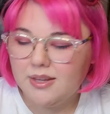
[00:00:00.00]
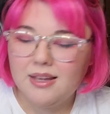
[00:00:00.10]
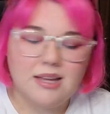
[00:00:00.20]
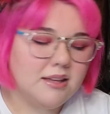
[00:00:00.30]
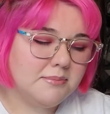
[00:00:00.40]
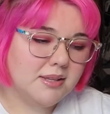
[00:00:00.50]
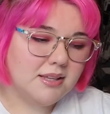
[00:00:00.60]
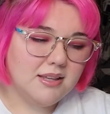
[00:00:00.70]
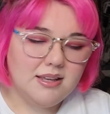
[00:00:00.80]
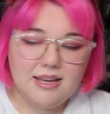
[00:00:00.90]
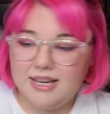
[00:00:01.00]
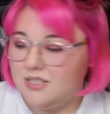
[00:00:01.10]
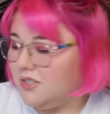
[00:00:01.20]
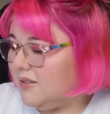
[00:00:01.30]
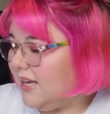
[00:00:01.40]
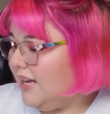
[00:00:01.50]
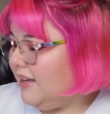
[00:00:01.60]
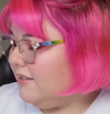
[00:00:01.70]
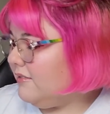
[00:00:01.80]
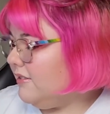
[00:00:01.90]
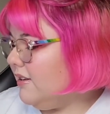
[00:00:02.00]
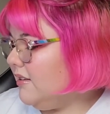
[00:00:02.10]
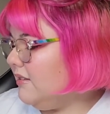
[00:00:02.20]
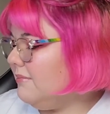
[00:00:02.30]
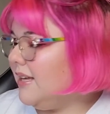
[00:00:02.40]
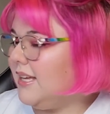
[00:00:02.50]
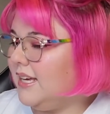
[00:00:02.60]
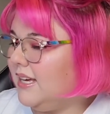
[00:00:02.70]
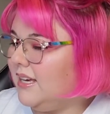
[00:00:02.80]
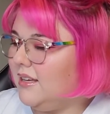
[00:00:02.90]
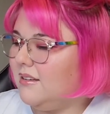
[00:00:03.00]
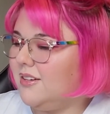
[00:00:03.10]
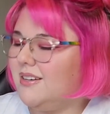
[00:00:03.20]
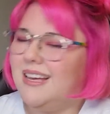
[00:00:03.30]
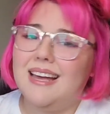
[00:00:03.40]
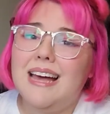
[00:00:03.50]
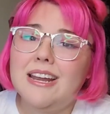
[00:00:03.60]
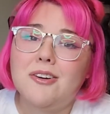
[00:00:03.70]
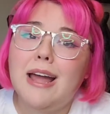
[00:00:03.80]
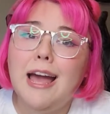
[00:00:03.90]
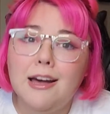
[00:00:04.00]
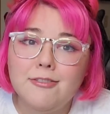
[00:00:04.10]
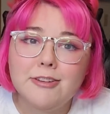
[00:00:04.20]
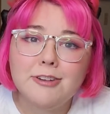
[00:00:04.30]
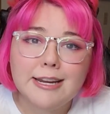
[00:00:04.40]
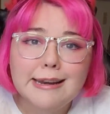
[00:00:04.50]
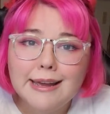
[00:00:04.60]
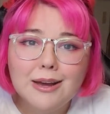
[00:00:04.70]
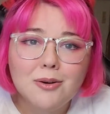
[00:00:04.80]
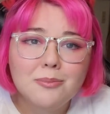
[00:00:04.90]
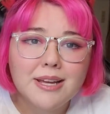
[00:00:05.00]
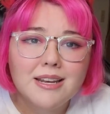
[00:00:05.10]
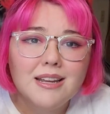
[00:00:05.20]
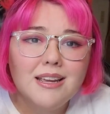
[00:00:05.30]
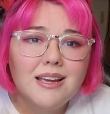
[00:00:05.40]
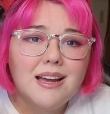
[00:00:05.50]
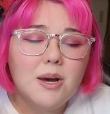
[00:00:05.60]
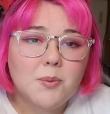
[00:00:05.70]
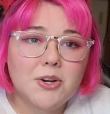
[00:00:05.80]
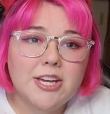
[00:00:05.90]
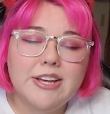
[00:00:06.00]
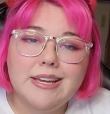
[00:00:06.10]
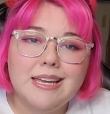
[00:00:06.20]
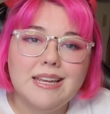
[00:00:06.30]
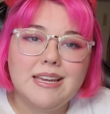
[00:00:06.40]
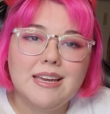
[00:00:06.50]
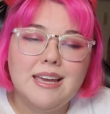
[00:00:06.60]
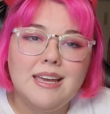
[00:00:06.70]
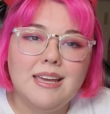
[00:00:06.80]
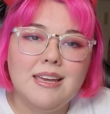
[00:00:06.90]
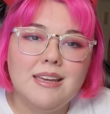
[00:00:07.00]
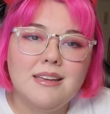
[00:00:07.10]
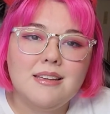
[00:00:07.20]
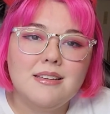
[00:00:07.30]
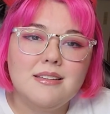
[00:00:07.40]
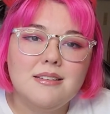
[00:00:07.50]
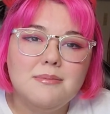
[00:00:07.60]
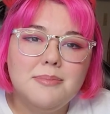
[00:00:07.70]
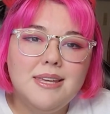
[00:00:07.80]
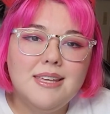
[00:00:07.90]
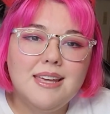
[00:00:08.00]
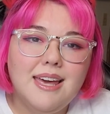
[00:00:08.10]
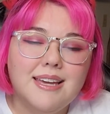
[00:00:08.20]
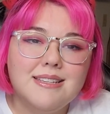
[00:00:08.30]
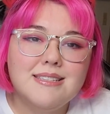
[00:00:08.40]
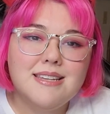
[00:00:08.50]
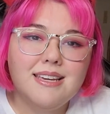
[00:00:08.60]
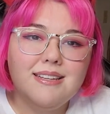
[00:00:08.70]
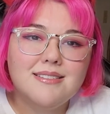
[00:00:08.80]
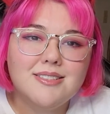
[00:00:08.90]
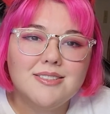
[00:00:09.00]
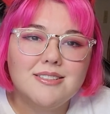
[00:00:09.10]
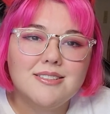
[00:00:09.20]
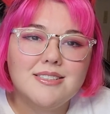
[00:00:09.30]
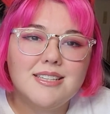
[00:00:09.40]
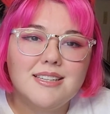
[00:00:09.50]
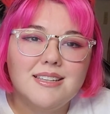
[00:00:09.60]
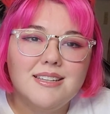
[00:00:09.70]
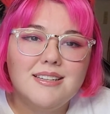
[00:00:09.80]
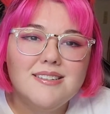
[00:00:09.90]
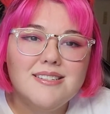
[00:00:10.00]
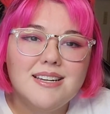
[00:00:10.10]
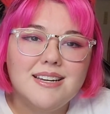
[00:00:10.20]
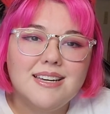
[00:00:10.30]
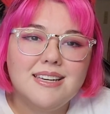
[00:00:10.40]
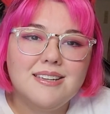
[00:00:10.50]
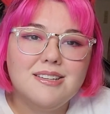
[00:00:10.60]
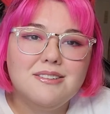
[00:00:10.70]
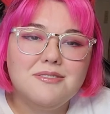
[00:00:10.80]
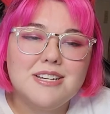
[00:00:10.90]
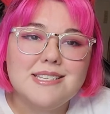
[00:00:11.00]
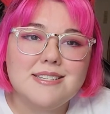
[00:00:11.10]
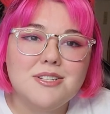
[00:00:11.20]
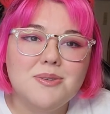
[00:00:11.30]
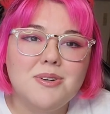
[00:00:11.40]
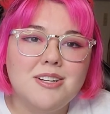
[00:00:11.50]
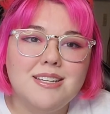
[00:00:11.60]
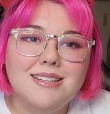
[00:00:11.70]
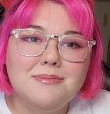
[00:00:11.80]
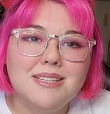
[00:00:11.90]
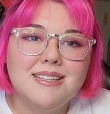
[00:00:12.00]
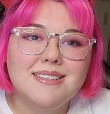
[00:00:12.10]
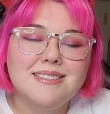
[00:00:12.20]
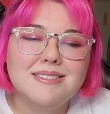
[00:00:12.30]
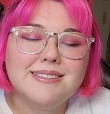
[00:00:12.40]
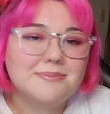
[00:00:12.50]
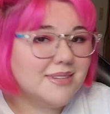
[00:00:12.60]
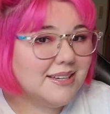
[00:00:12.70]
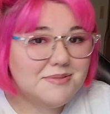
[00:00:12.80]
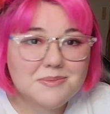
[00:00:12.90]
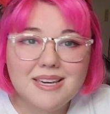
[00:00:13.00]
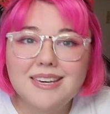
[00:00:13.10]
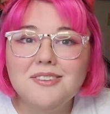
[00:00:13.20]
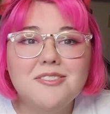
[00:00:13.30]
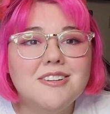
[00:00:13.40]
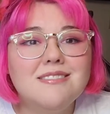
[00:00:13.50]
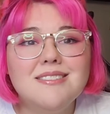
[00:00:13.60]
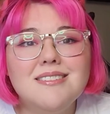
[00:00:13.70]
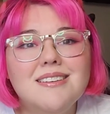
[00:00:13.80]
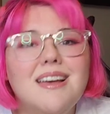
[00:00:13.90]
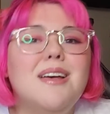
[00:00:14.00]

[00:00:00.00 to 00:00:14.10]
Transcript: I do have my, I don't have it right now, but I'm working on getting a pink headset. Sorry, there's like dye residue on it because sometimes my hair runs.